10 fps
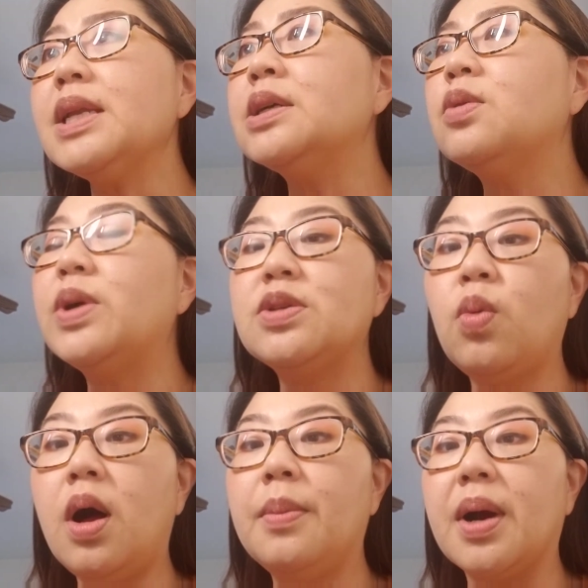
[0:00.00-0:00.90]
went to
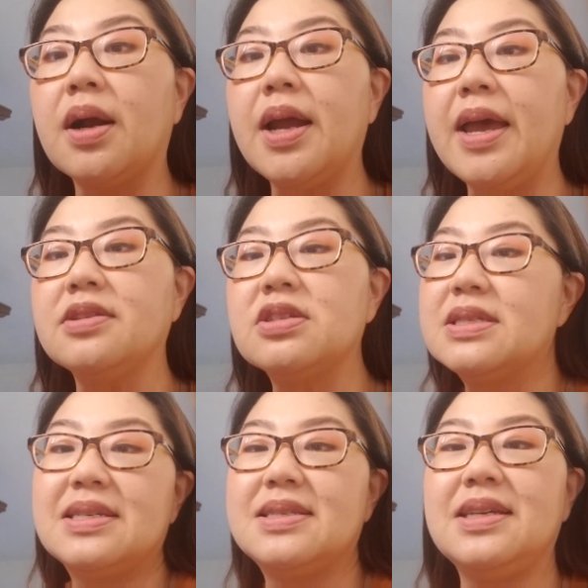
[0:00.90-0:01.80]
Walmart just
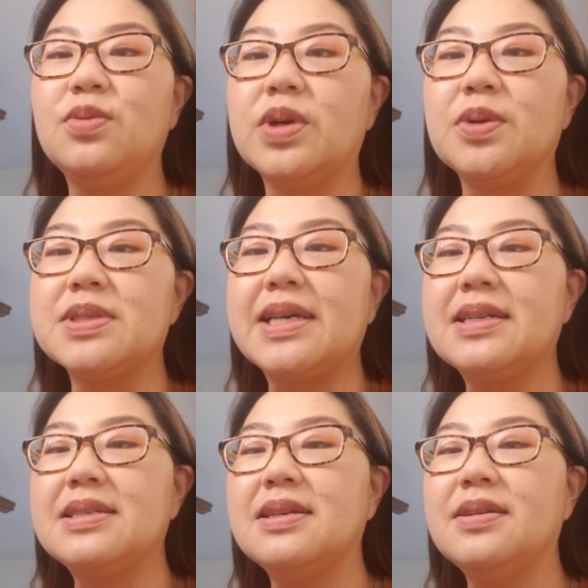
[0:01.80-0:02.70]
to see what it was
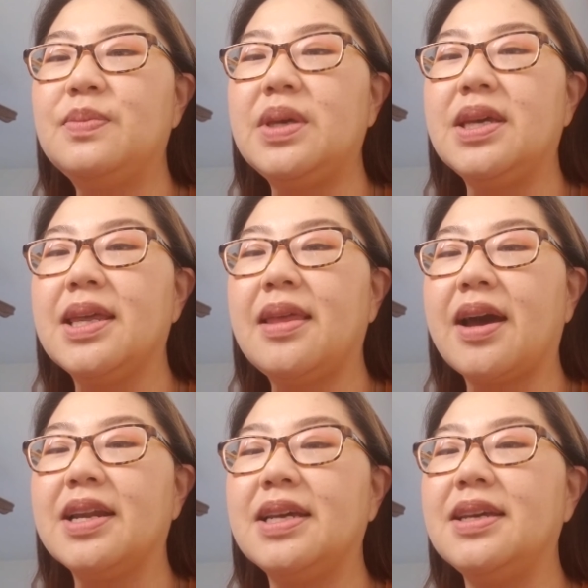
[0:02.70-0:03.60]
like to be in that
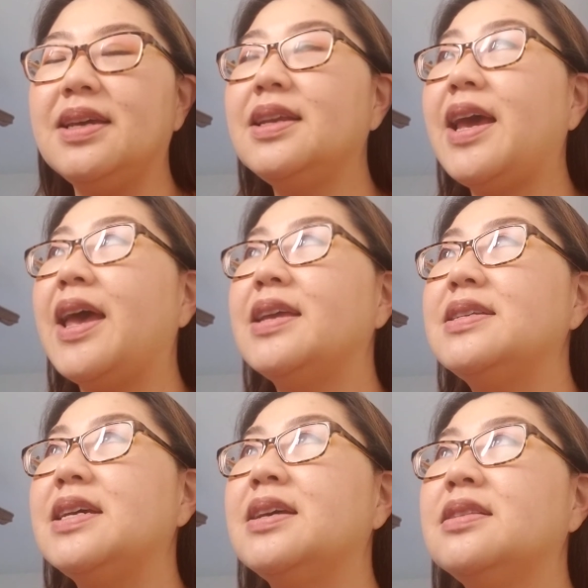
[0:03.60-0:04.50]
kind of heat. And
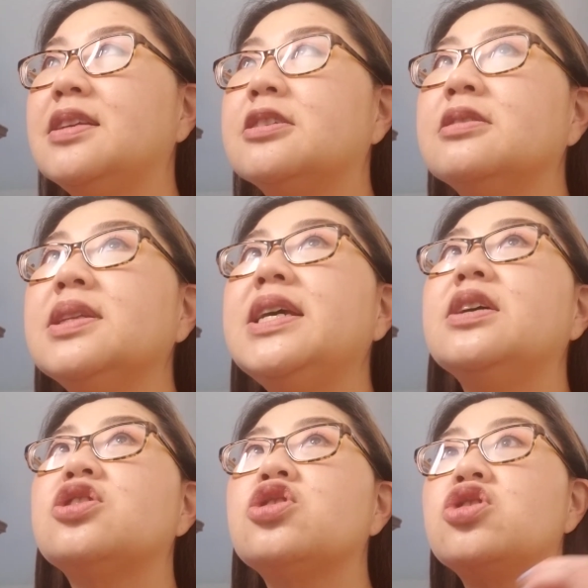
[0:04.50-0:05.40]
it literally,
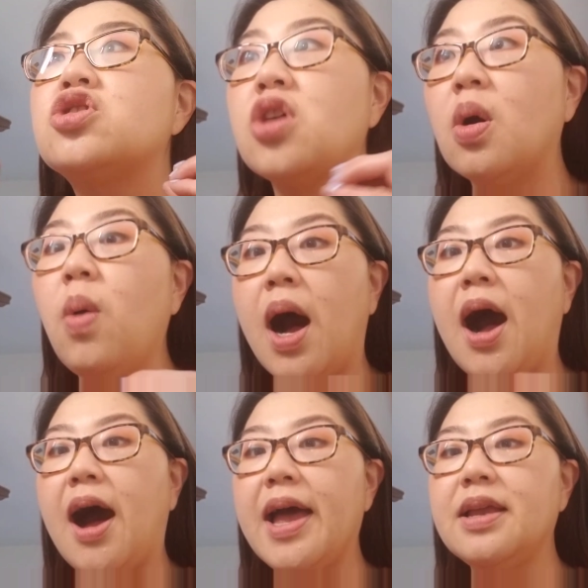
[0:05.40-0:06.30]
it's so
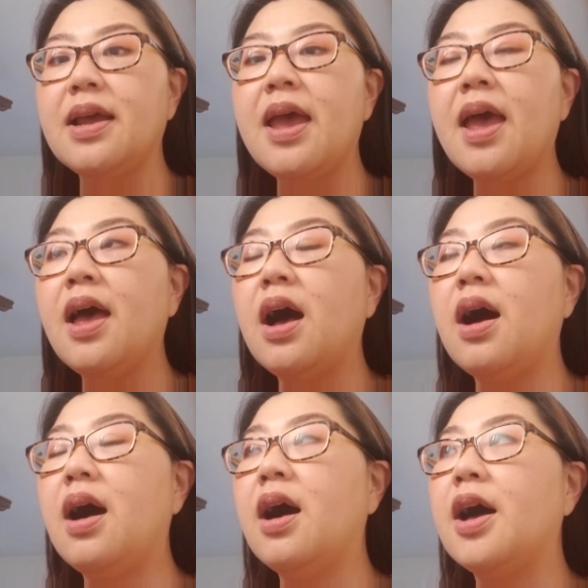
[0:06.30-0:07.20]
hot.
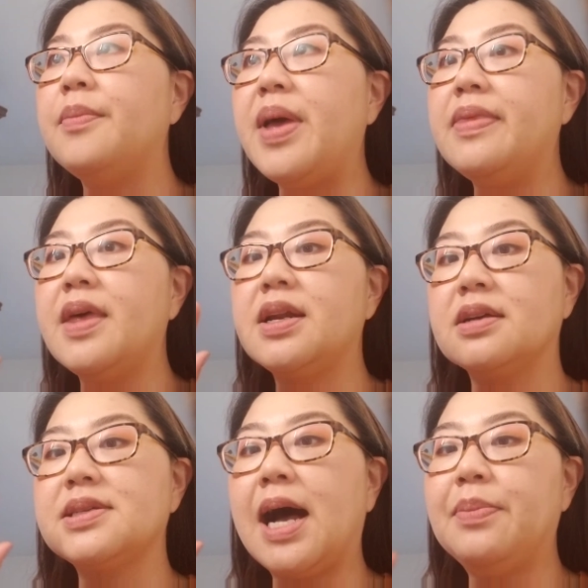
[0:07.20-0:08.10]
And then
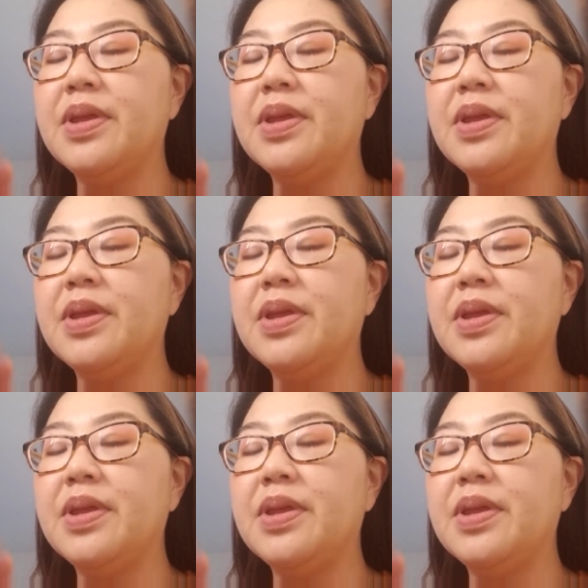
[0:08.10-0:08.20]
on top of